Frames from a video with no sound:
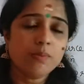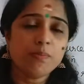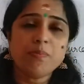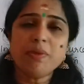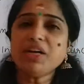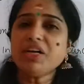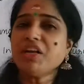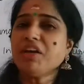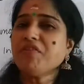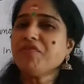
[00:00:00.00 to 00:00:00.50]

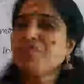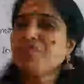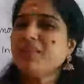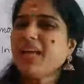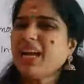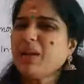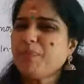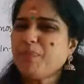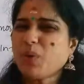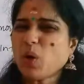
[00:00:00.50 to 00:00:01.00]
But if
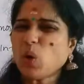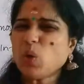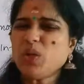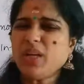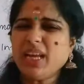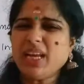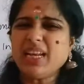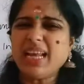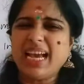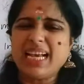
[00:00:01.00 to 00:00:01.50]
that
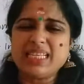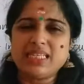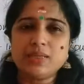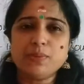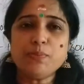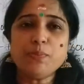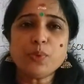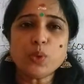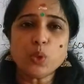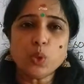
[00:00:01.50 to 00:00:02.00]
protein has
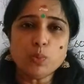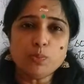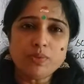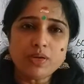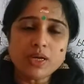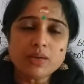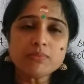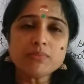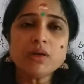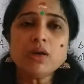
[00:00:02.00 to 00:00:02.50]
some
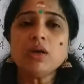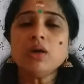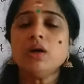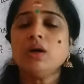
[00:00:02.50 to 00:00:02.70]
problem